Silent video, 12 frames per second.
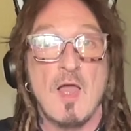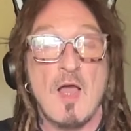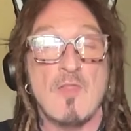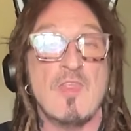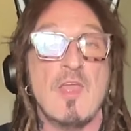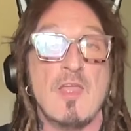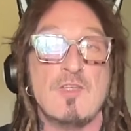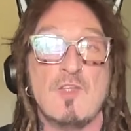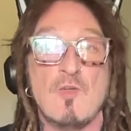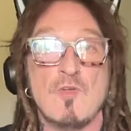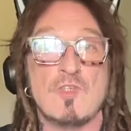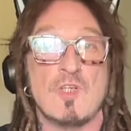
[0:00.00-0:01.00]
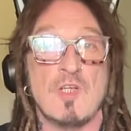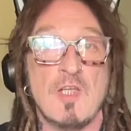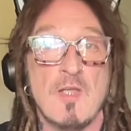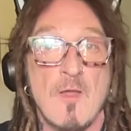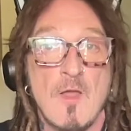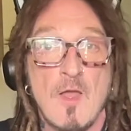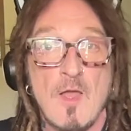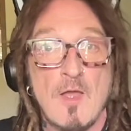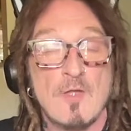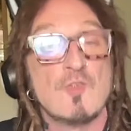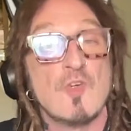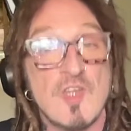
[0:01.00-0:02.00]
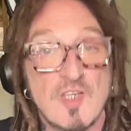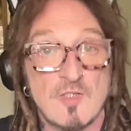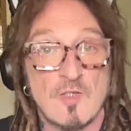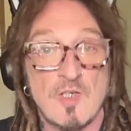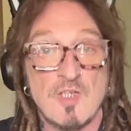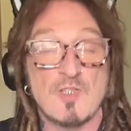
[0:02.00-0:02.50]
and they're usually traditionally